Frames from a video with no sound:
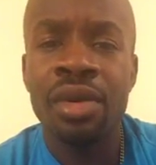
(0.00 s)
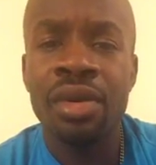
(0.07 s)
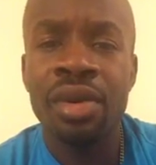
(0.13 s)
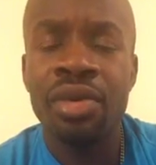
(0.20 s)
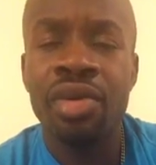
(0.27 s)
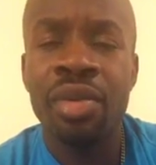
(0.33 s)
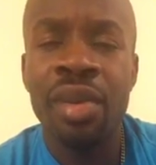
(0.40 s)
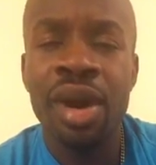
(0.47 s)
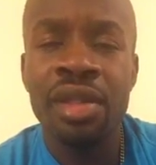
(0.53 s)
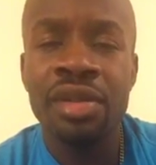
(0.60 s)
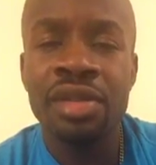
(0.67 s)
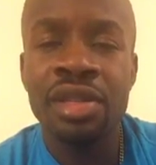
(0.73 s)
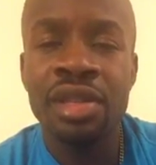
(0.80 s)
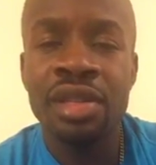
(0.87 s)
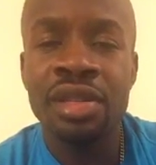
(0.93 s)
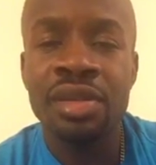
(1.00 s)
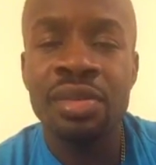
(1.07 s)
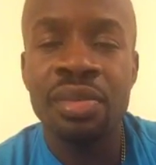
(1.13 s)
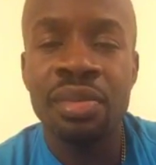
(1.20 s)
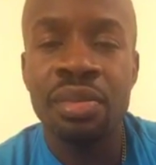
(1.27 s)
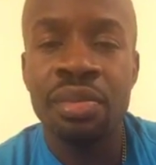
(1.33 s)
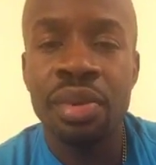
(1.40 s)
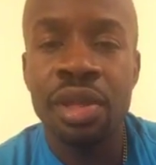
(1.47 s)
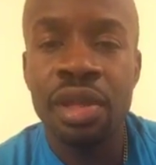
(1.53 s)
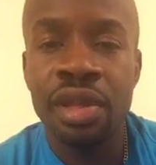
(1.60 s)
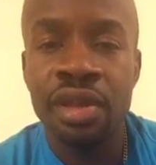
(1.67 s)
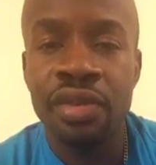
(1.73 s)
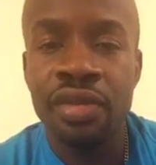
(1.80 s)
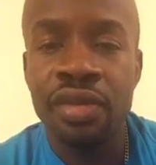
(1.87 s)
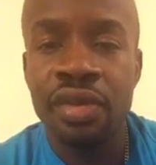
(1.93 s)
What matters is
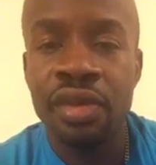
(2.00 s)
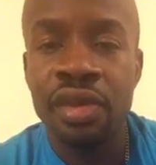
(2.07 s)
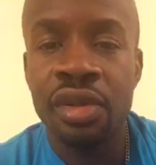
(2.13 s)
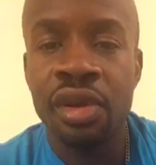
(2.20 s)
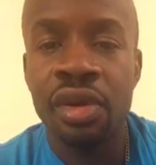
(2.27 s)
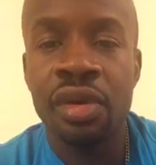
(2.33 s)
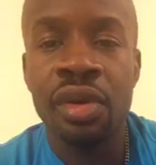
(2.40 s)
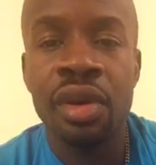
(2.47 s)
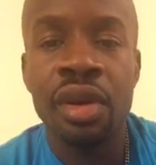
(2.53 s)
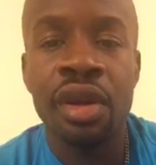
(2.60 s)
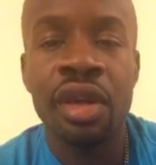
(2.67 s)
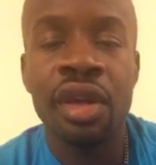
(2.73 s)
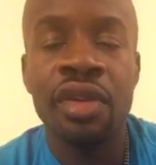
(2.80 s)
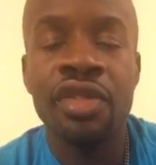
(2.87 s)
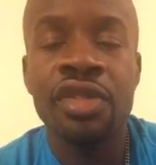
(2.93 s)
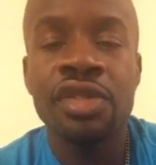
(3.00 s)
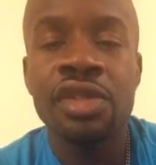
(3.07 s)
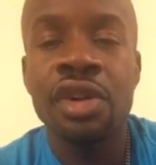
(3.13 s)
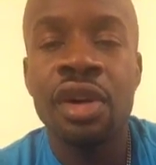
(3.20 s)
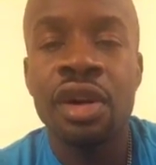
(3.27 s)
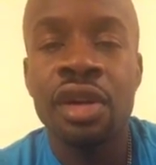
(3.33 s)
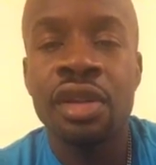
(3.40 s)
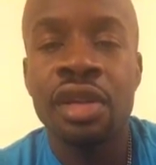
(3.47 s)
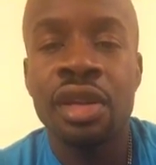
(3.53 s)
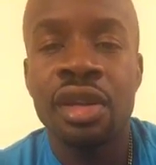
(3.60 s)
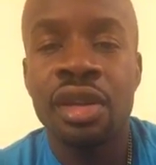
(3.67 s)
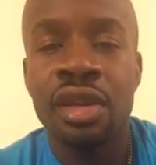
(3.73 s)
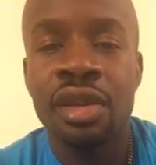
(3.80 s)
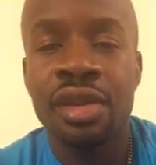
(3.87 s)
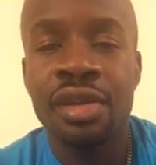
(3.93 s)
belief. If you start
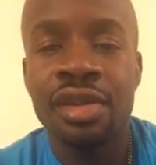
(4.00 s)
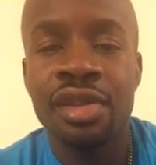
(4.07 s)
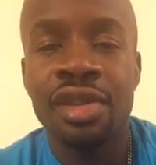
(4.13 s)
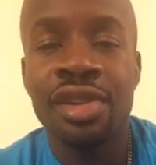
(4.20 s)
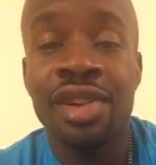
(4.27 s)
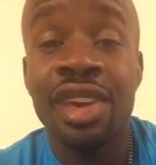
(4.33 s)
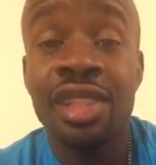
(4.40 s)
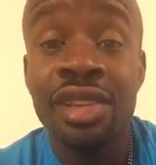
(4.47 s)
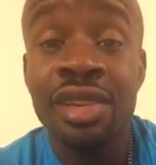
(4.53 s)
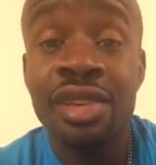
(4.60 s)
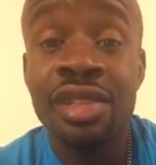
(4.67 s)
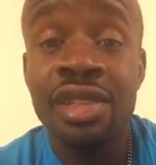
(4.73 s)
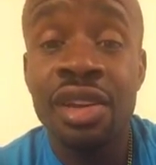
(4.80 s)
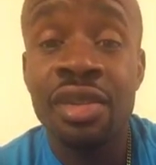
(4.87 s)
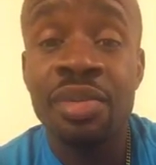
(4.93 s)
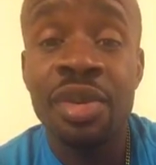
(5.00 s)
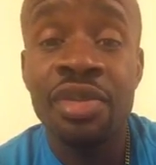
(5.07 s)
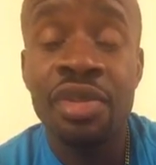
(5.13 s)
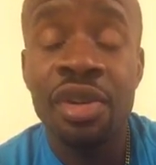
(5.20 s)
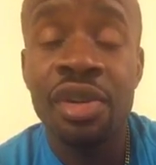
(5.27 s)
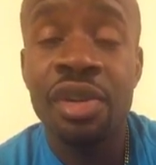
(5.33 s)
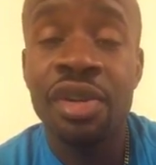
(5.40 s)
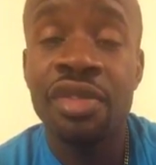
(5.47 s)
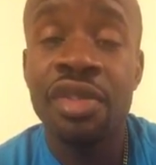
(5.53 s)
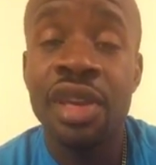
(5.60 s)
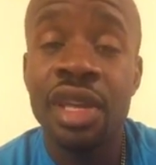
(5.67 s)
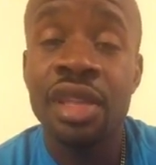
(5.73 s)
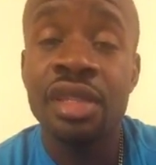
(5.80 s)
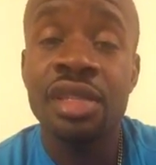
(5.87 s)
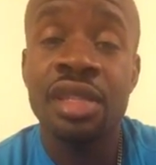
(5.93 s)
killing yourself before you even
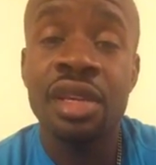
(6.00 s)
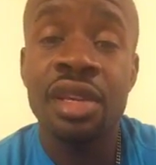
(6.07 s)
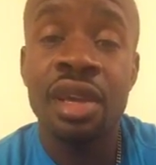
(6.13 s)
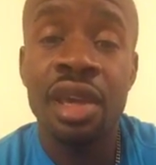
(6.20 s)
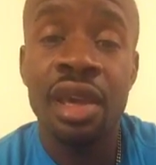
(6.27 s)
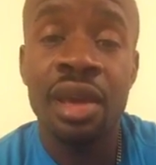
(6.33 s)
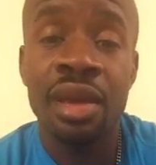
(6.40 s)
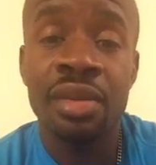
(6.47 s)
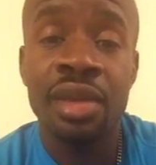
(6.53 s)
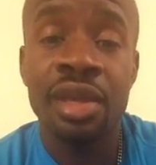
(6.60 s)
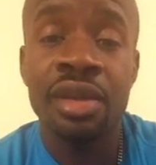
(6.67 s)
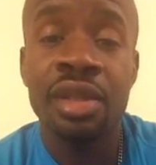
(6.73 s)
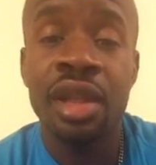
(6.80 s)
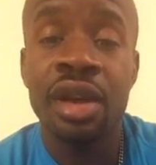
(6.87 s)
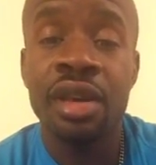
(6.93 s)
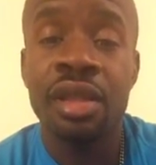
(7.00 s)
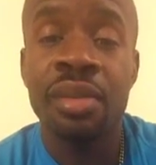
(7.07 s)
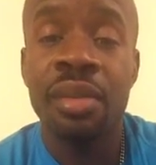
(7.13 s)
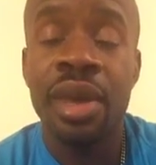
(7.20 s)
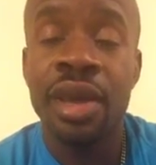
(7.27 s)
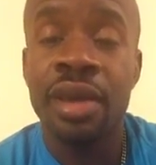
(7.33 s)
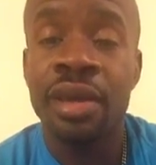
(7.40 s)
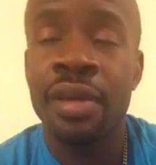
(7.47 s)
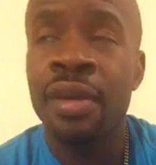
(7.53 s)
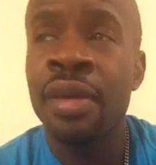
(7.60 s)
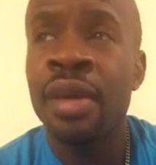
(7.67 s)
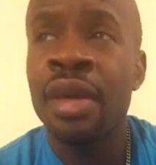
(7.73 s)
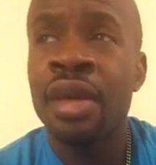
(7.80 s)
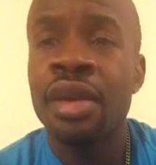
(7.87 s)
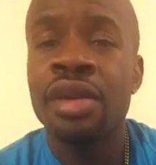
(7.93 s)
get into the game, then you're not going to make it.
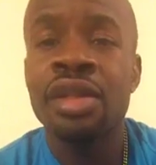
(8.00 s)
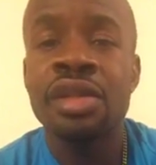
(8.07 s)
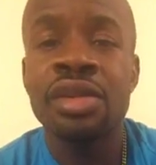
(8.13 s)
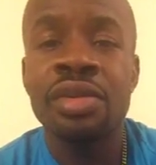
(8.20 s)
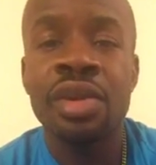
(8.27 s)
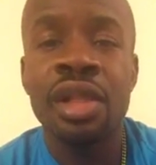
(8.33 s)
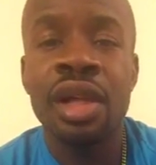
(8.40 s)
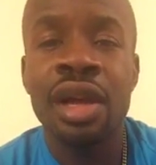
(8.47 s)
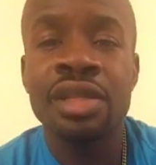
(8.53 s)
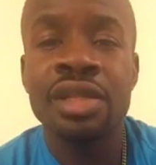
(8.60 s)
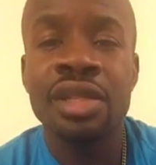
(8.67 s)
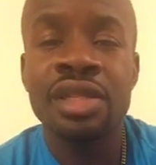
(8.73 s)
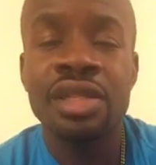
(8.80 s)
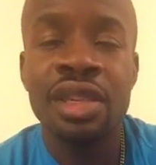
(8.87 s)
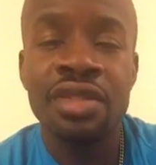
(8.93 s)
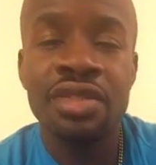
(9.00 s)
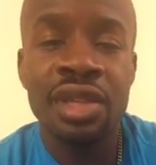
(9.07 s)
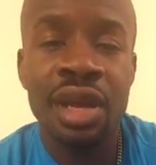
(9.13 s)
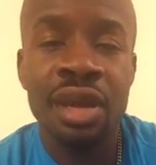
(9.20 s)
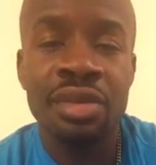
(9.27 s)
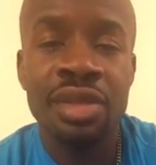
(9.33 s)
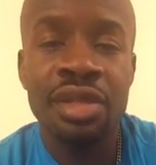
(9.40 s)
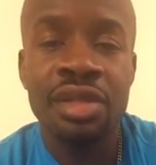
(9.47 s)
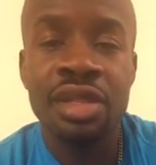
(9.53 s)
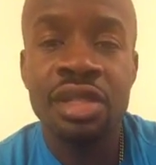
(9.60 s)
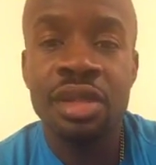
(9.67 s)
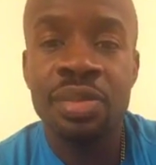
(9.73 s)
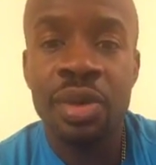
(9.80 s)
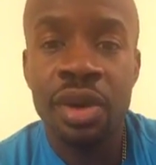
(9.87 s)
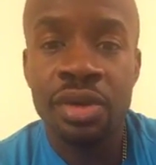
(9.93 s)
You need to realize that Steve Jobs is
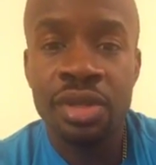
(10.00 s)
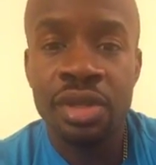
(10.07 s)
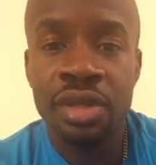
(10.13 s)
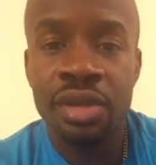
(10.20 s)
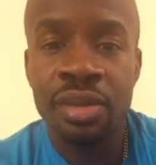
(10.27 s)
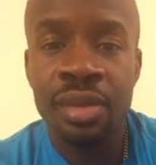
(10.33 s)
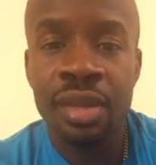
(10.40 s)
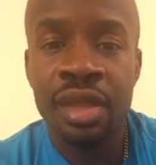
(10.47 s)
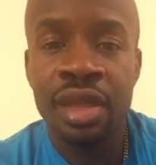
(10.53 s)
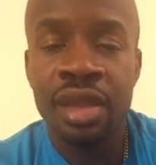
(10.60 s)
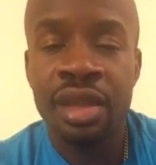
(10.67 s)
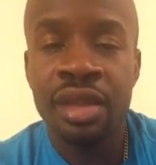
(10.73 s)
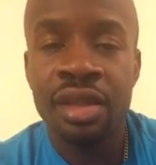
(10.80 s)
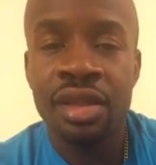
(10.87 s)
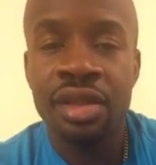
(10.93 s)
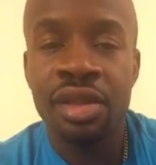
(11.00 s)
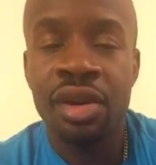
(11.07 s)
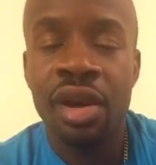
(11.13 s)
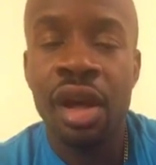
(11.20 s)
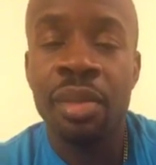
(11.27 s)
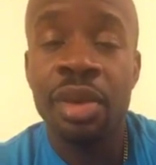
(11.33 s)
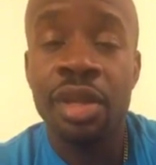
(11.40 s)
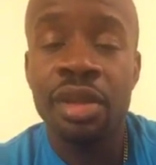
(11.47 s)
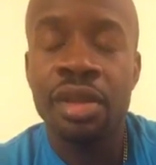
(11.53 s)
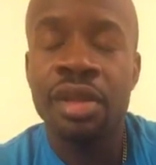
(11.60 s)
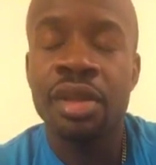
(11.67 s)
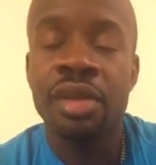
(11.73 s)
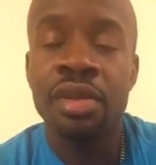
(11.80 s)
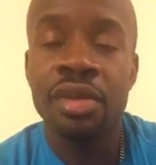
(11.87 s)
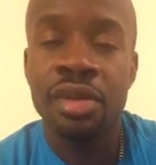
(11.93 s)
just a person. Yeah, I mean,